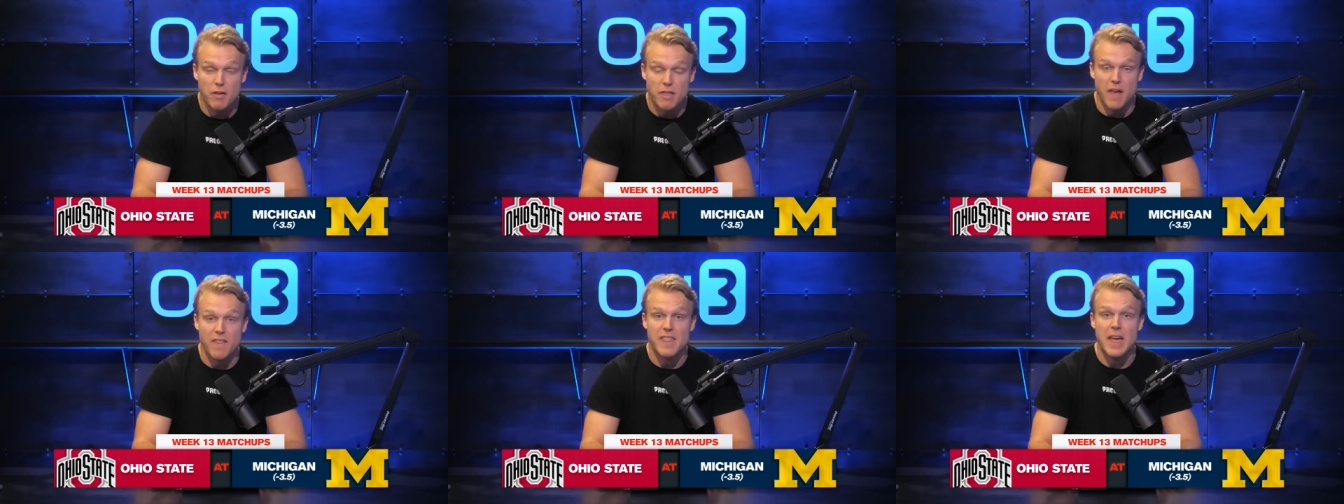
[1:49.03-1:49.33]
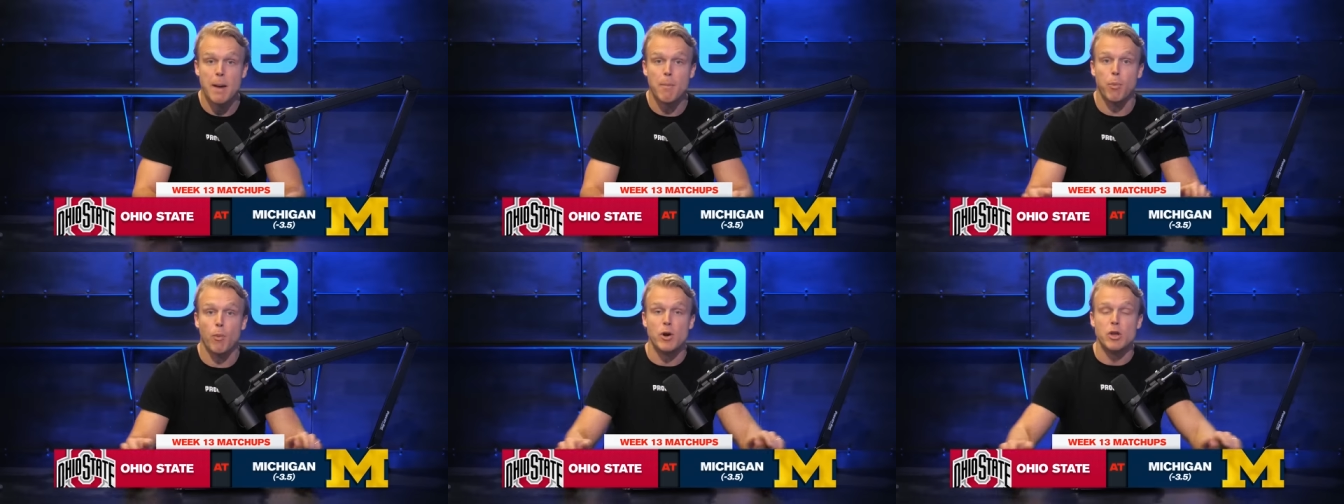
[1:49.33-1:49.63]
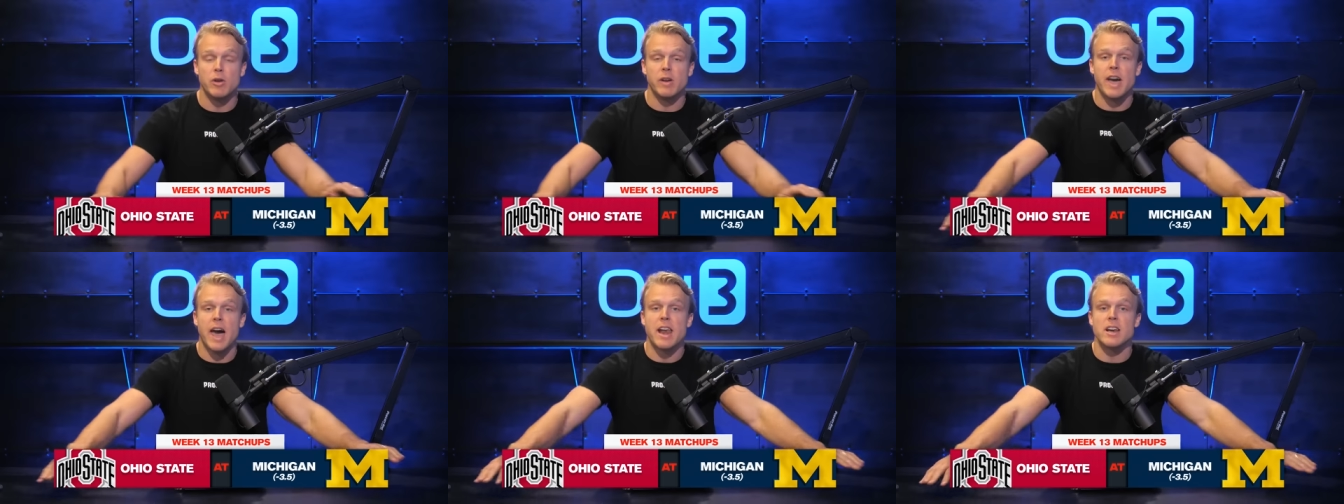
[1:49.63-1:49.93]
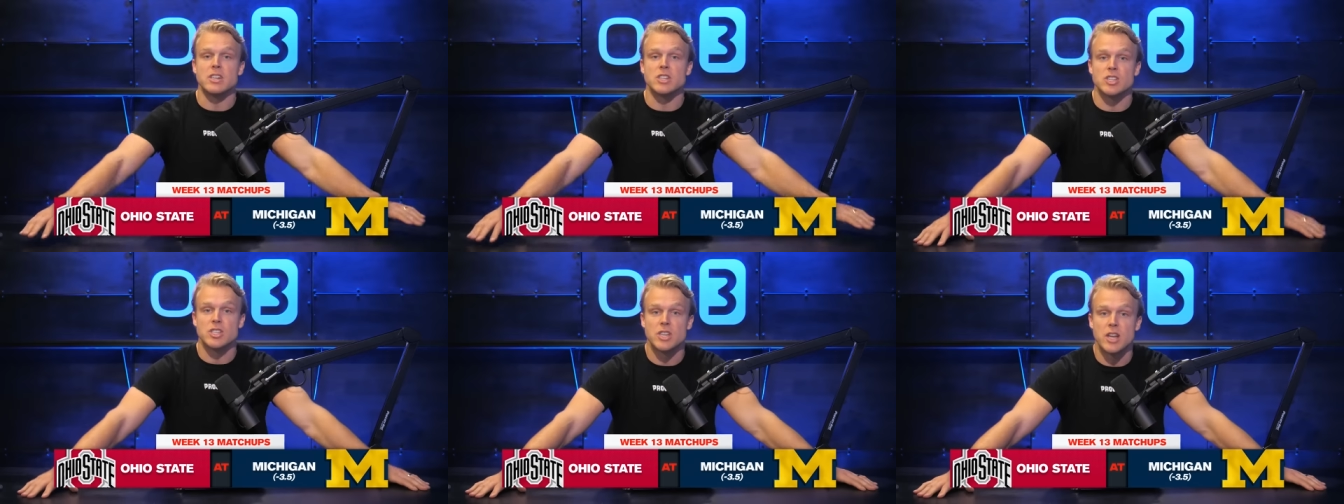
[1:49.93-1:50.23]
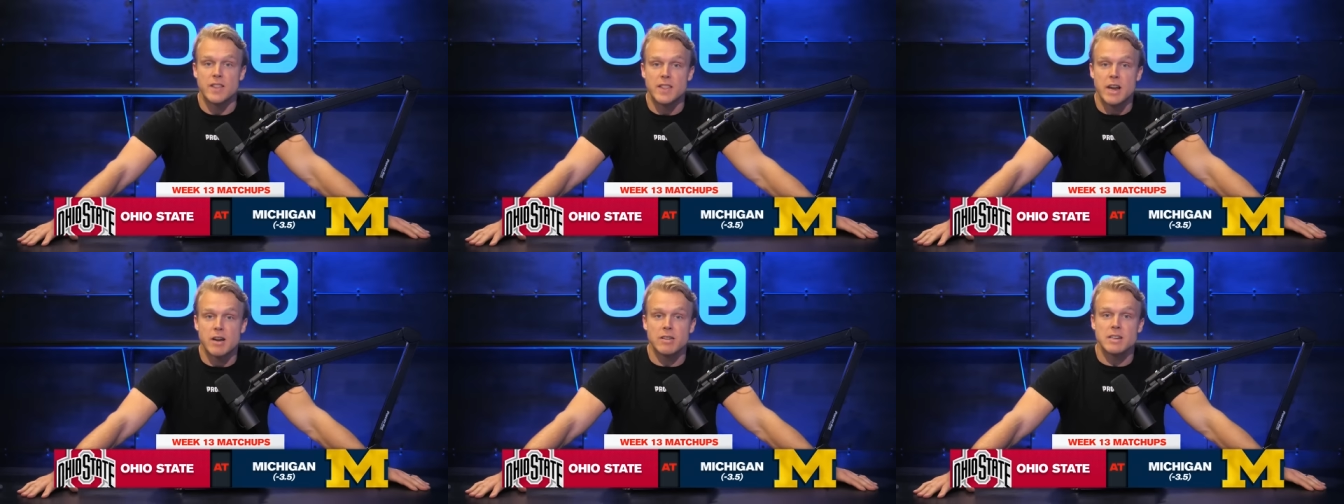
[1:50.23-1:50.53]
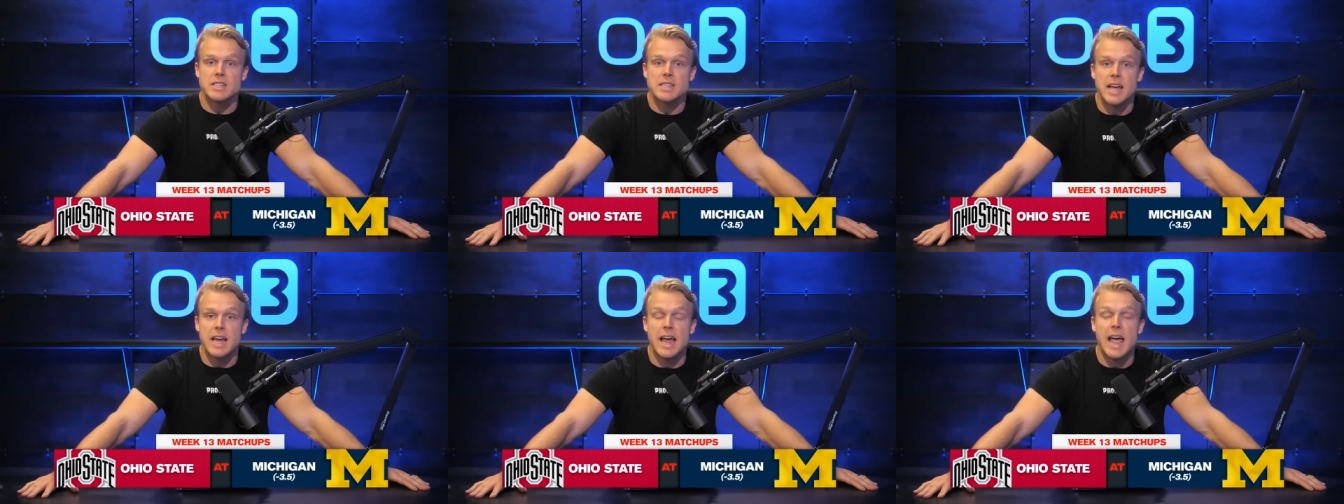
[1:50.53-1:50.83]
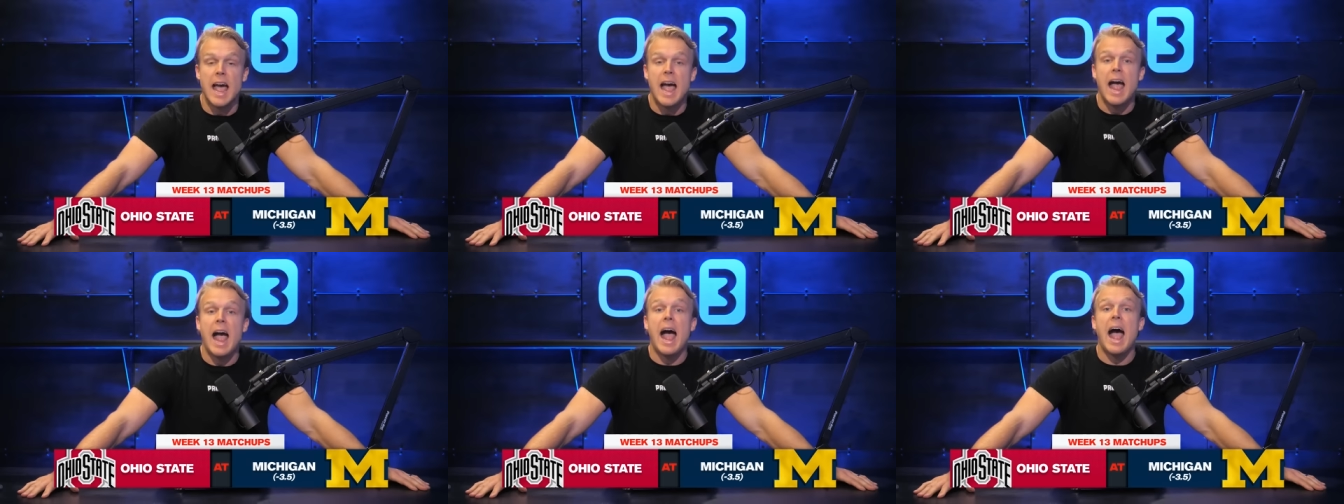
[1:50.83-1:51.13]
At that point, you can kind of just sit there and say,
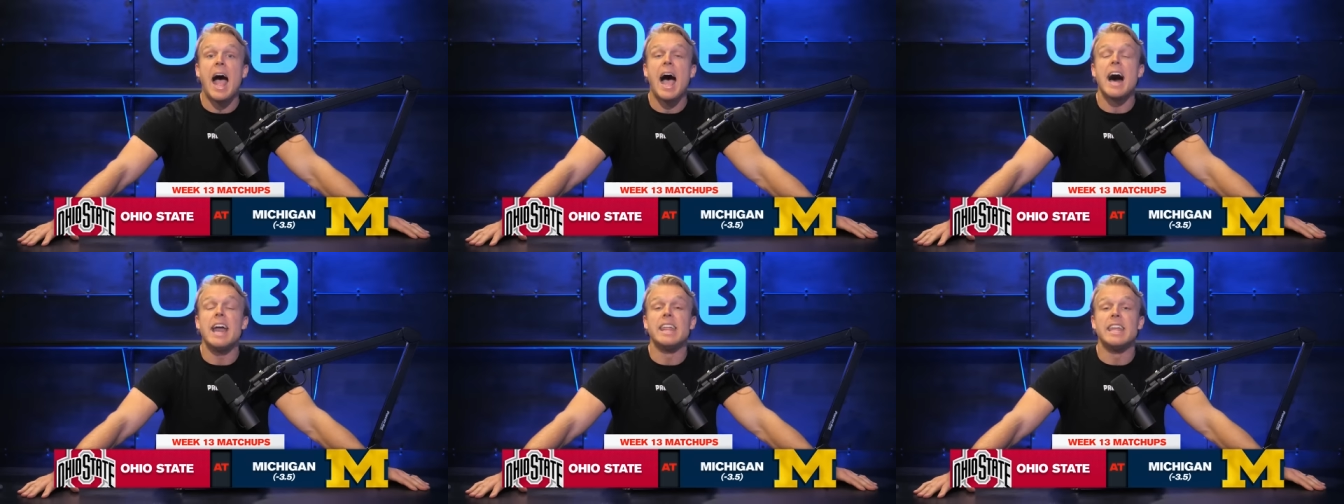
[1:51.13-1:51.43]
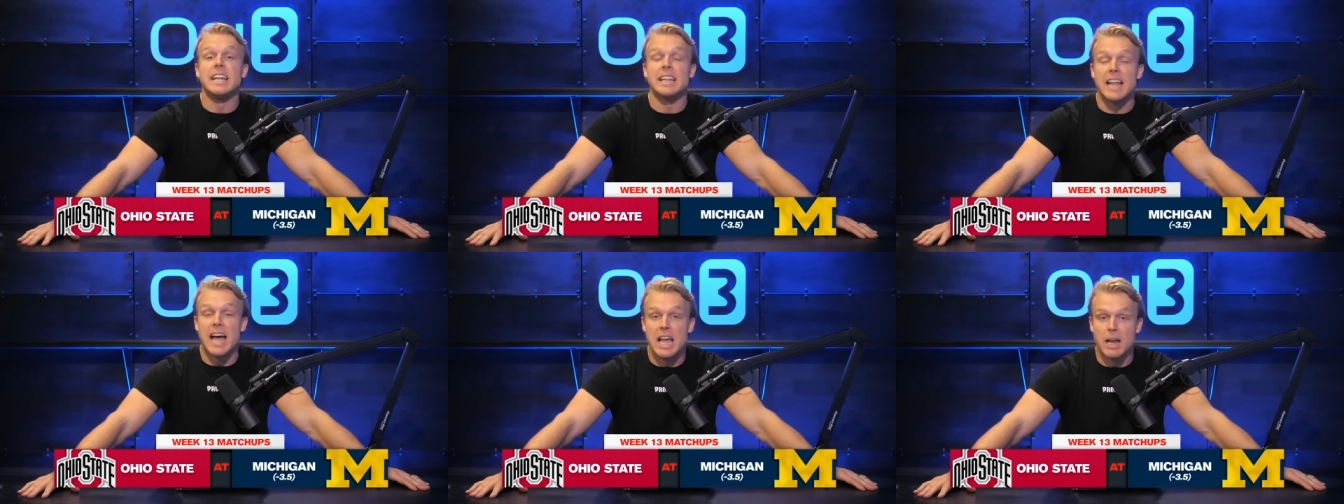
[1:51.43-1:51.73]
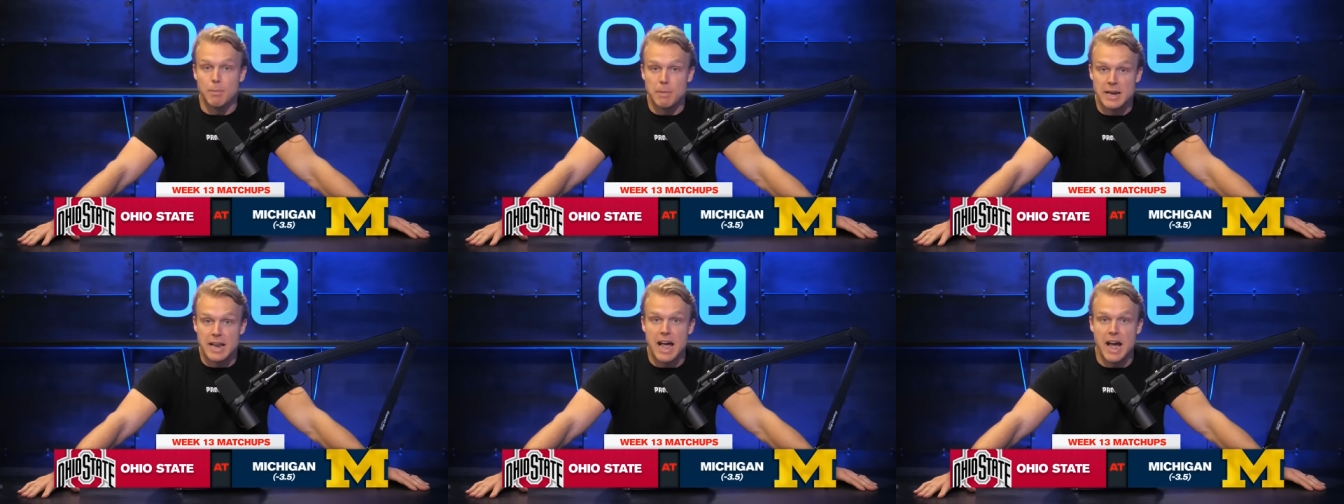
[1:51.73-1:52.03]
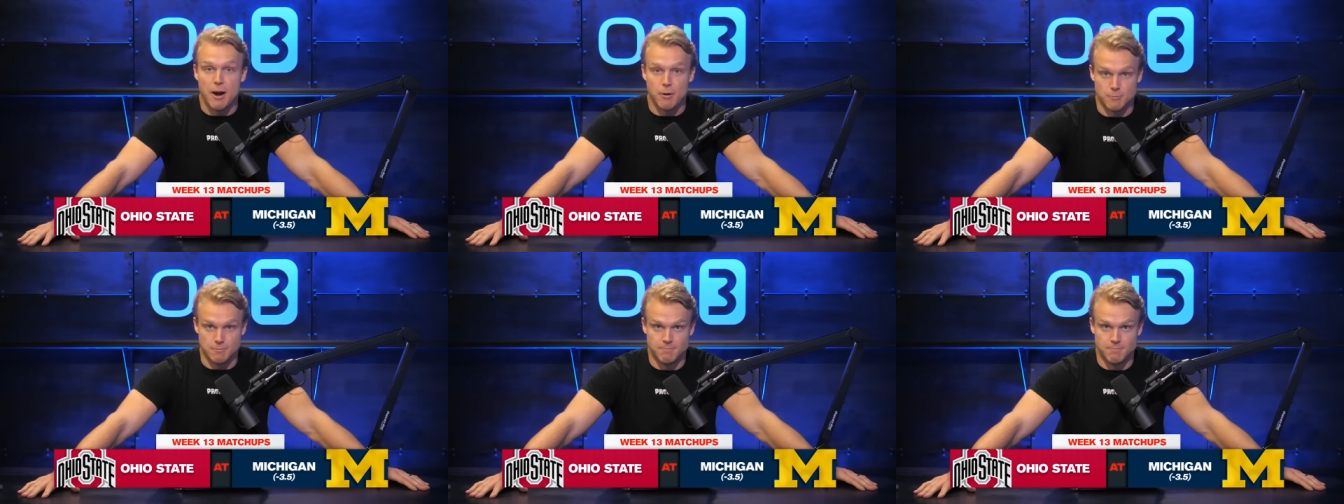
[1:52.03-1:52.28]
how do you like me now?